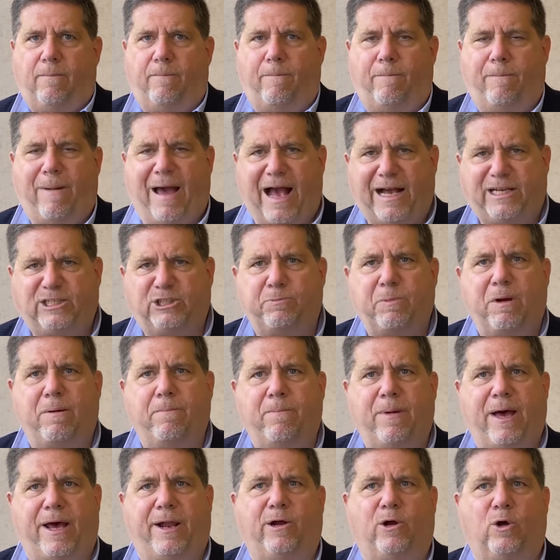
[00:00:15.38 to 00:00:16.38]

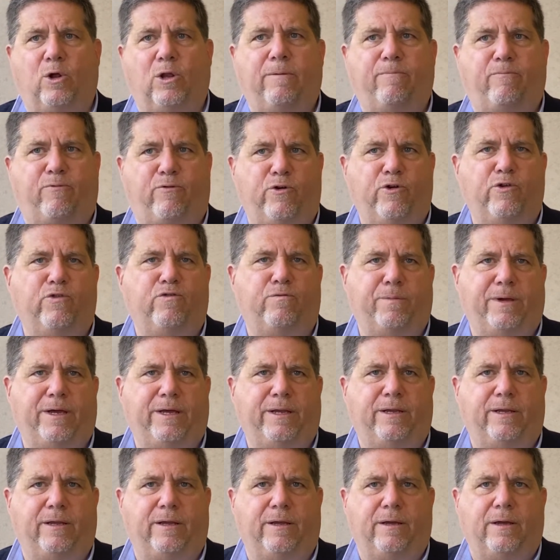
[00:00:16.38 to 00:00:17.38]
Maximum medical
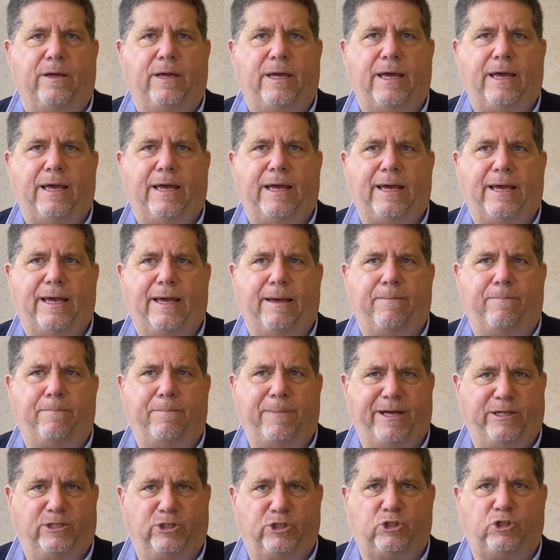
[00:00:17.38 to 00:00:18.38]
improvement
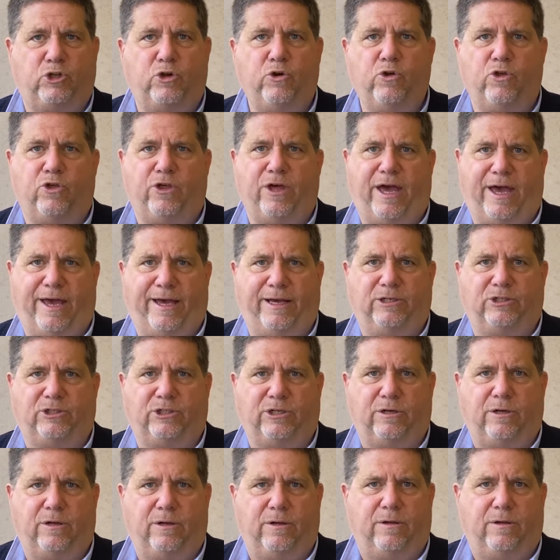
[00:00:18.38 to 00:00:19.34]
means two things.